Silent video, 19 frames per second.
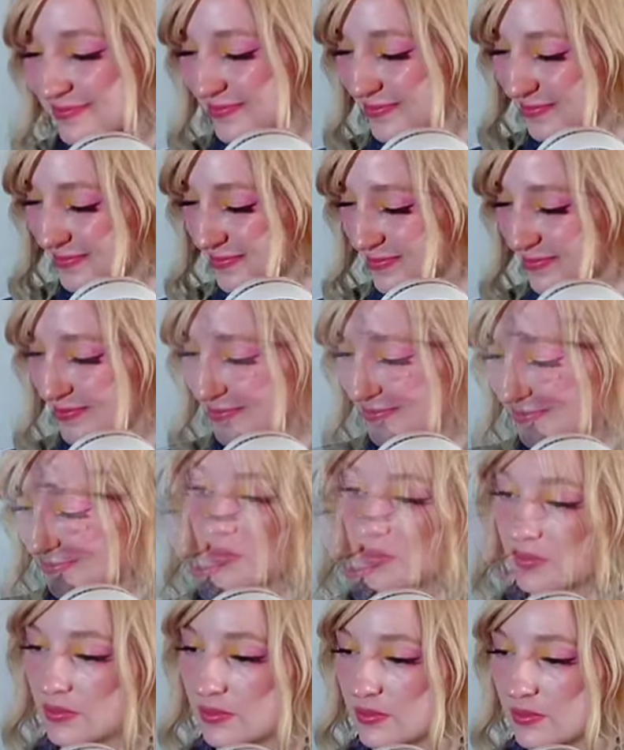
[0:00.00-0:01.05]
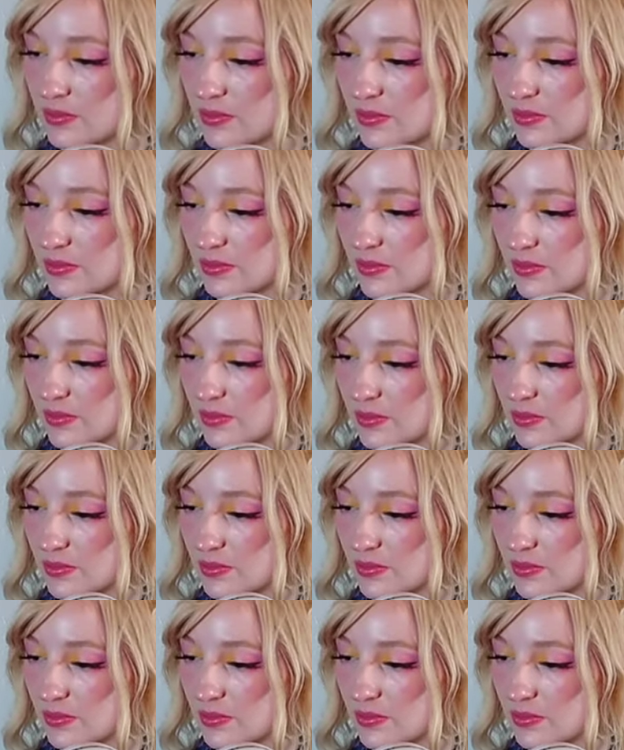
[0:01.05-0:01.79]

(silence)